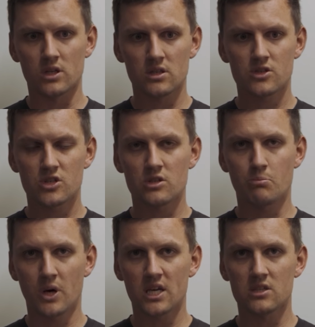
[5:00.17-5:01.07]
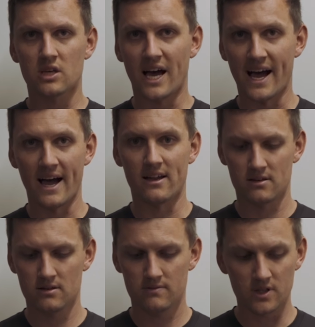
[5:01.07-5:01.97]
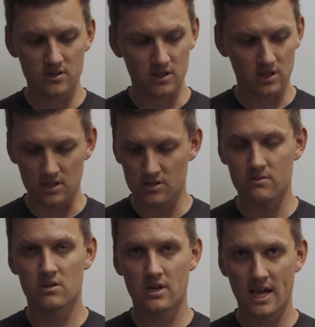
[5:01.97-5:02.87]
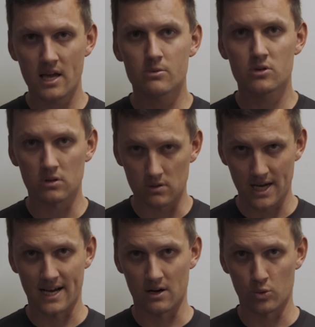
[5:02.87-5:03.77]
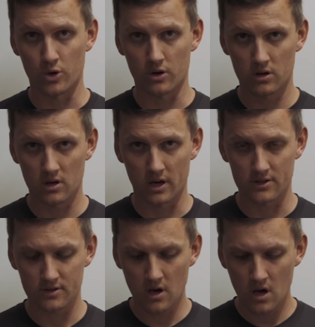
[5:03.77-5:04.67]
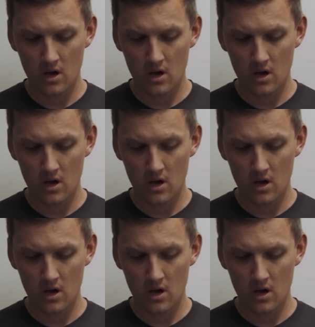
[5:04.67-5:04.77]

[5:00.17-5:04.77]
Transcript: it is just a piece of art. This thing is absolute artwork, guys.